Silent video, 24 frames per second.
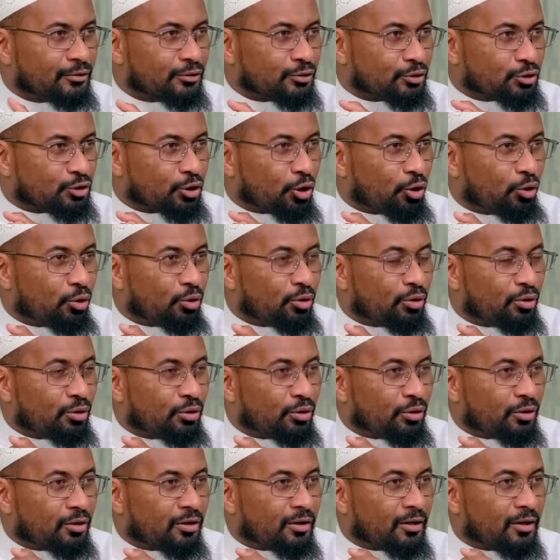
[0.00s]
So,
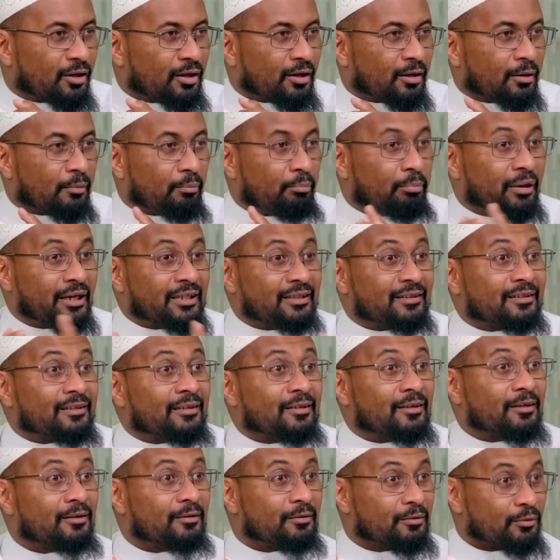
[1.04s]

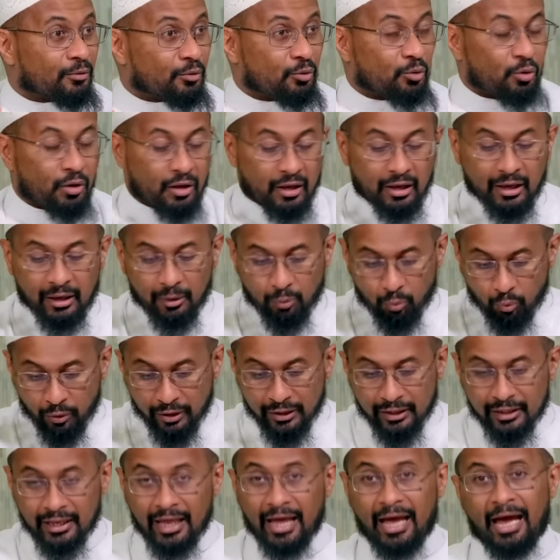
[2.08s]
but when
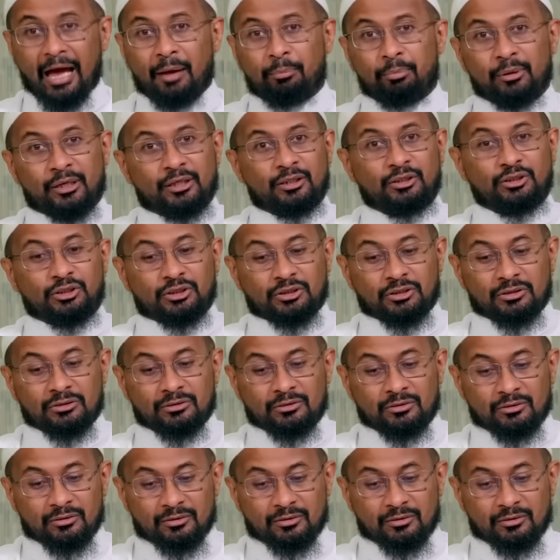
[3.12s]
it happens,